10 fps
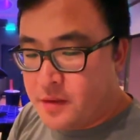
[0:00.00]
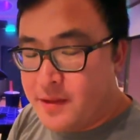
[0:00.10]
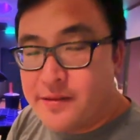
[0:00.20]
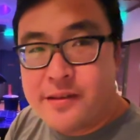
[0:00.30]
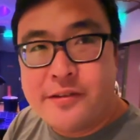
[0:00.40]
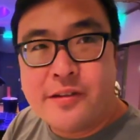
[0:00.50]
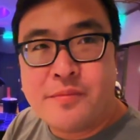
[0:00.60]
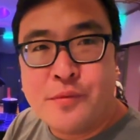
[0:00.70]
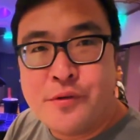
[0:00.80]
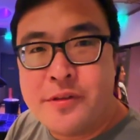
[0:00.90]
That's such a
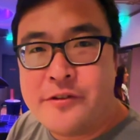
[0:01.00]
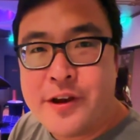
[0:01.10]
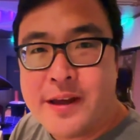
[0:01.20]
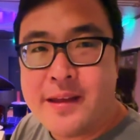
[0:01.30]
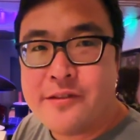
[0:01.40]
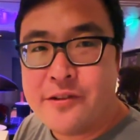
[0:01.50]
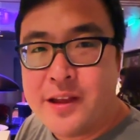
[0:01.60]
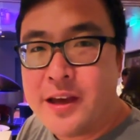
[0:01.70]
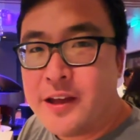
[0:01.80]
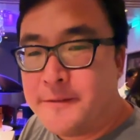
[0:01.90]
smooth drink. It's really
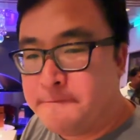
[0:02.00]
good.